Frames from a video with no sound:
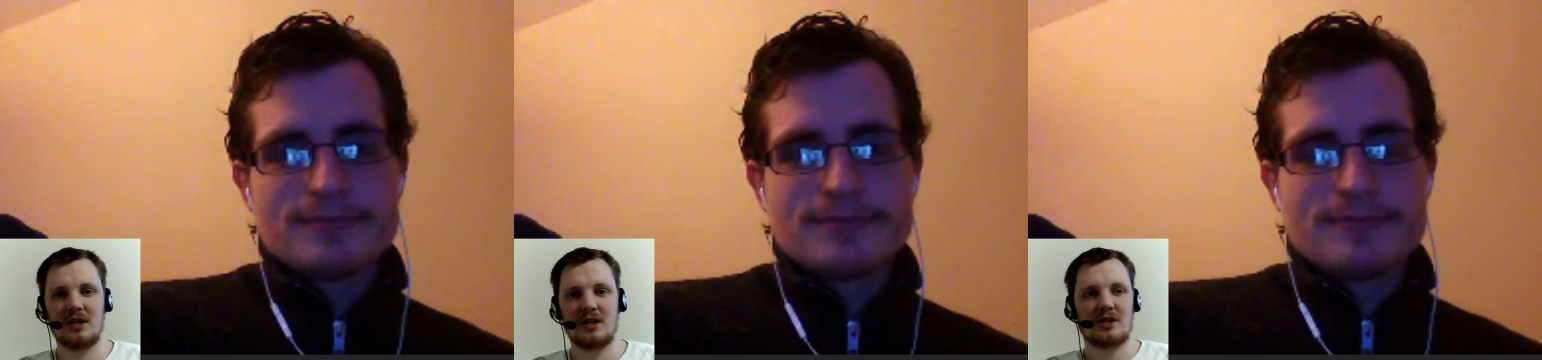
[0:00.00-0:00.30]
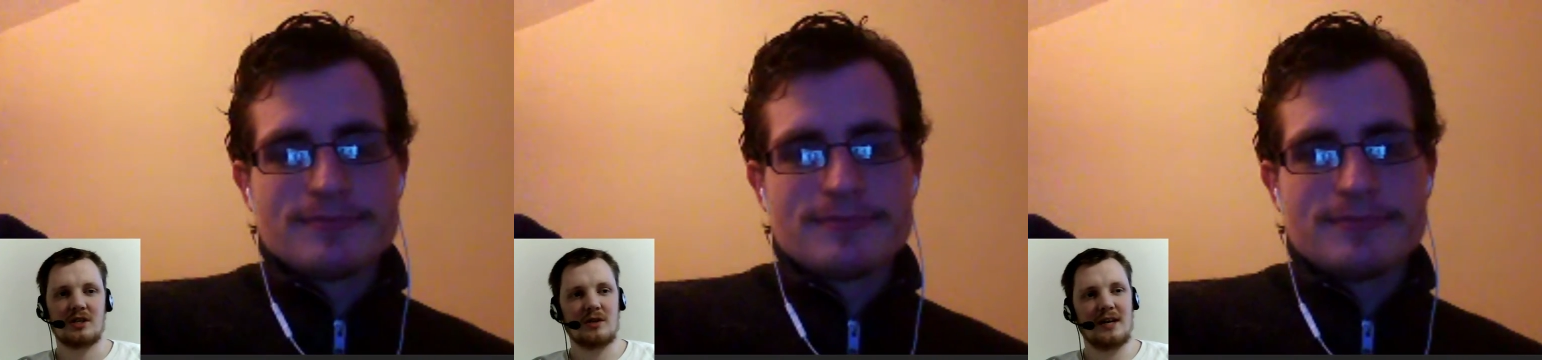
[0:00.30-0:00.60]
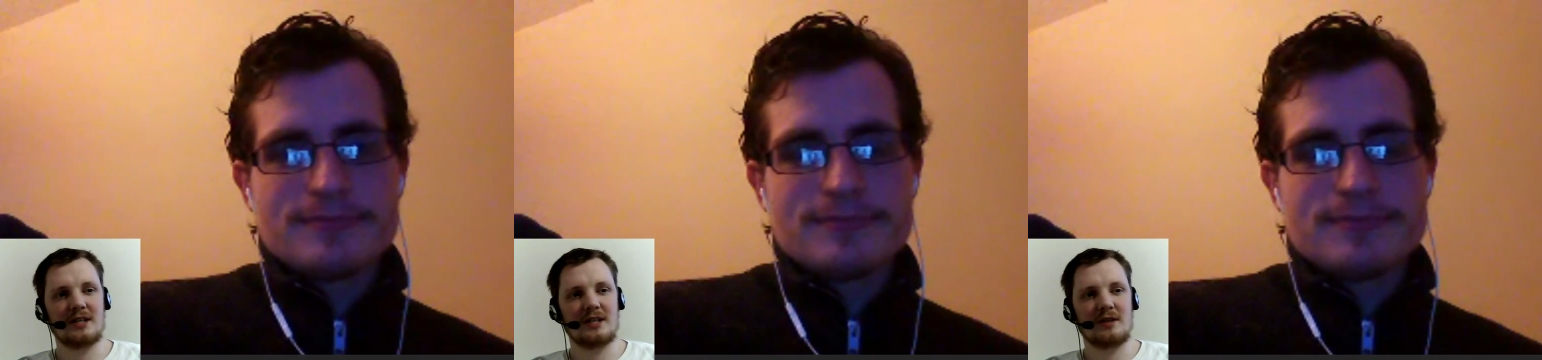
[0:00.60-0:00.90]
Speaker 1: So he
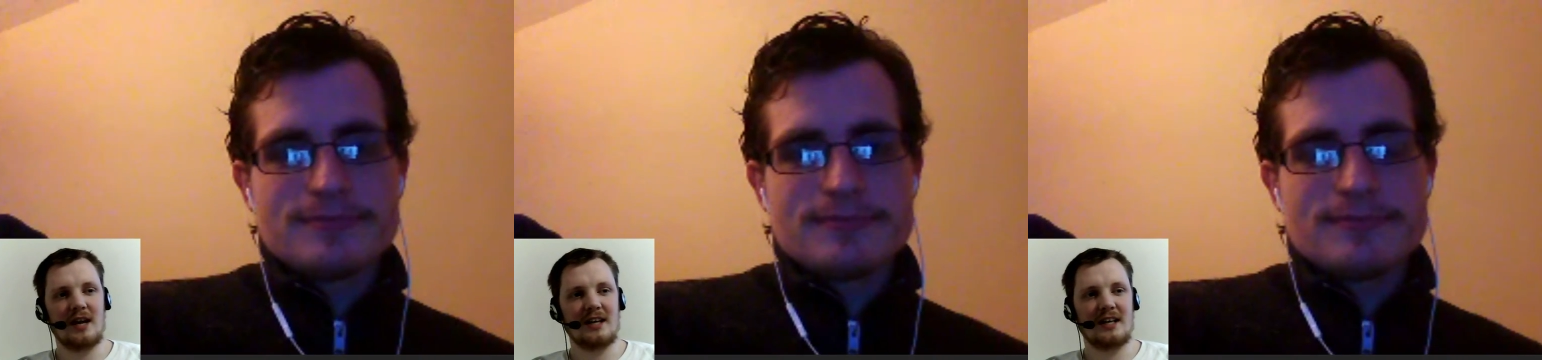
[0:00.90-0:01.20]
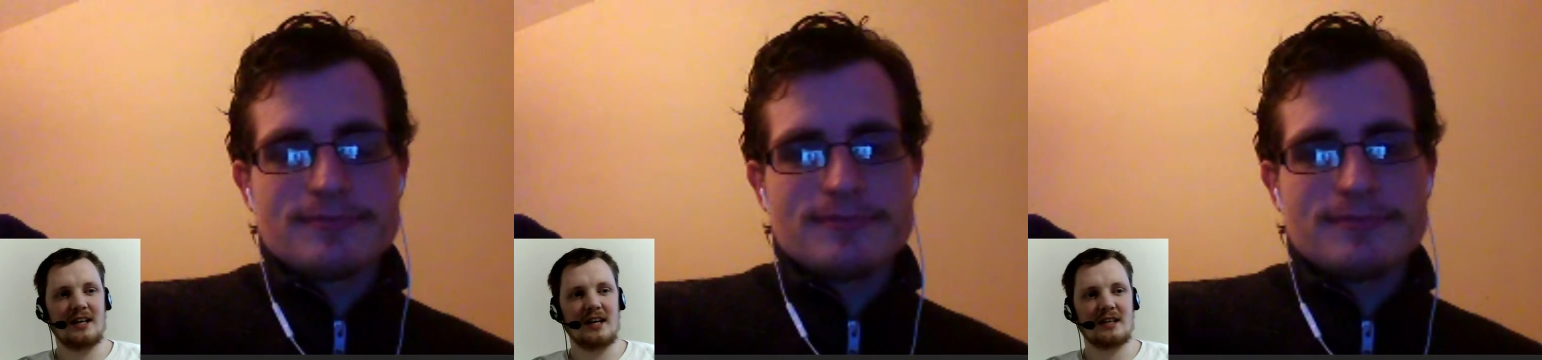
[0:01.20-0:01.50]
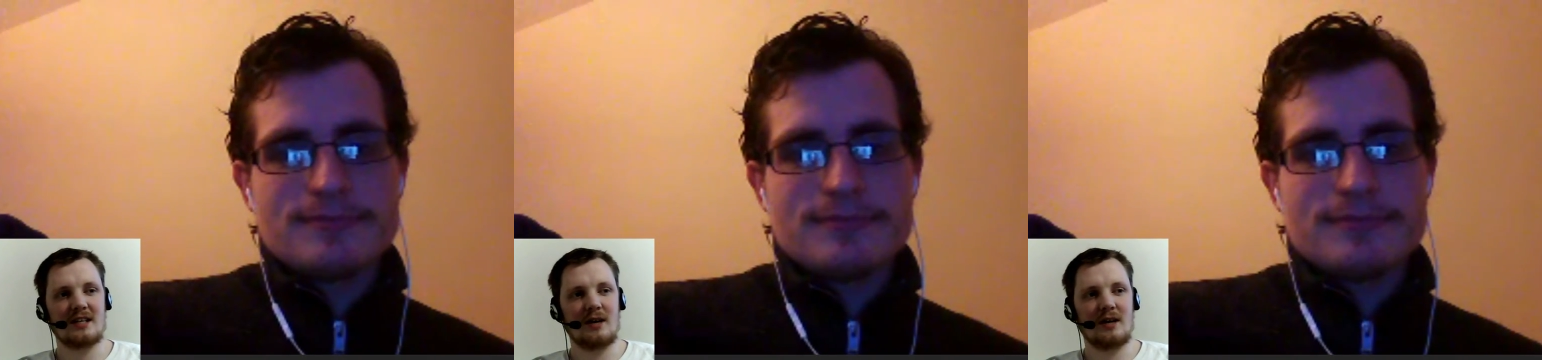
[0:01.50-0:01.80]
ends up getting kicked
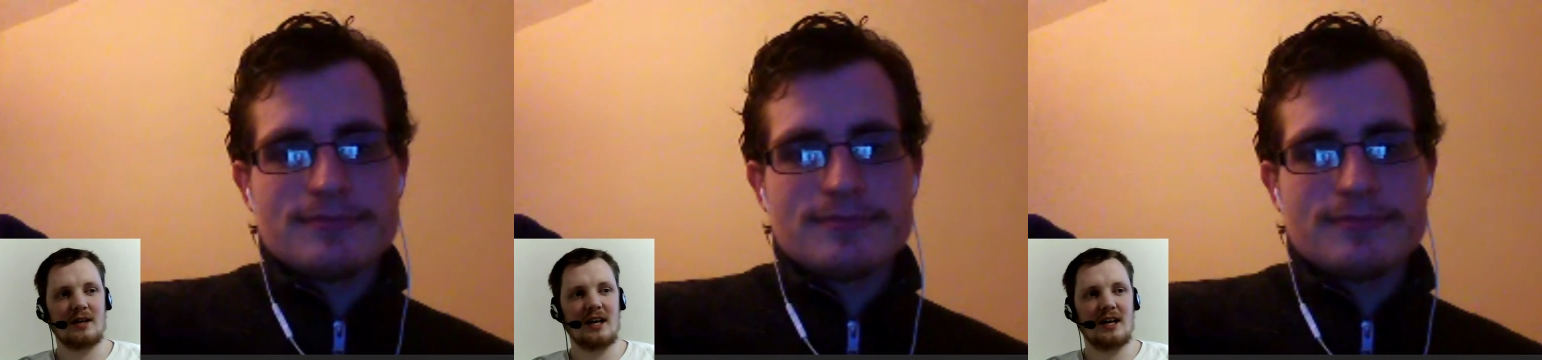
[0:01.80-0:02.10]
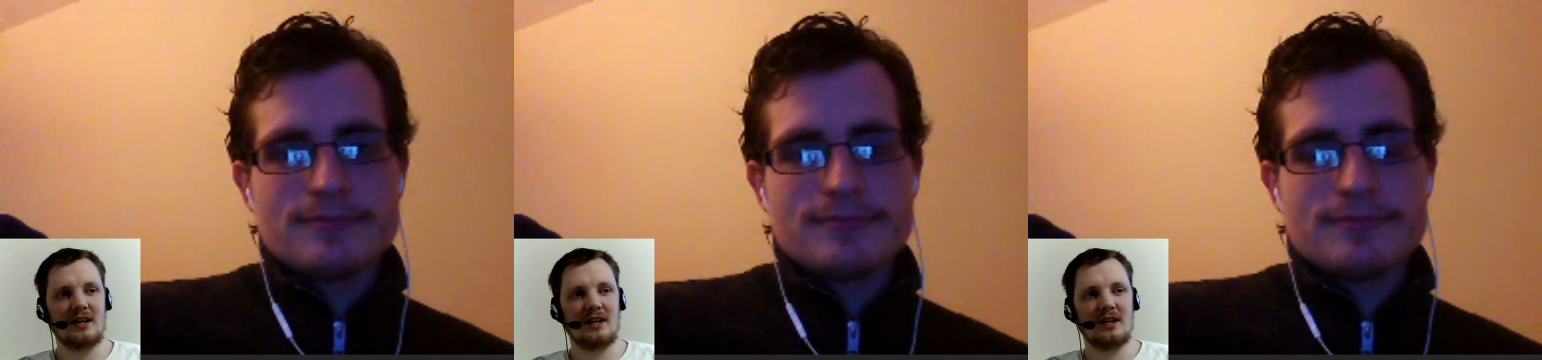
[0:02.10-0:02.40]
out again.